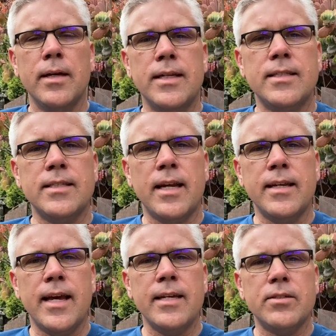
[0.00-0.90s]
It's
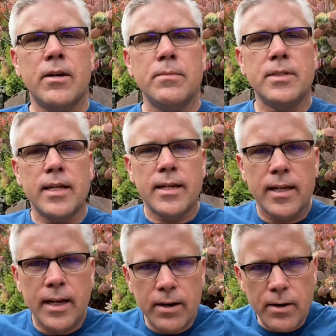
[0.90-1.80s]
Sunday, so I'm sitting
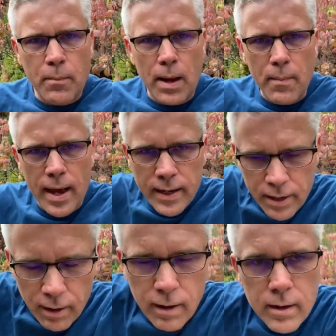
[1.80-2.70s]
here in my
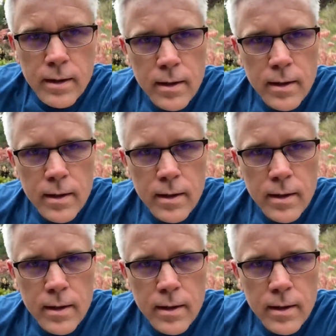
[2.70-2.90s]
backyard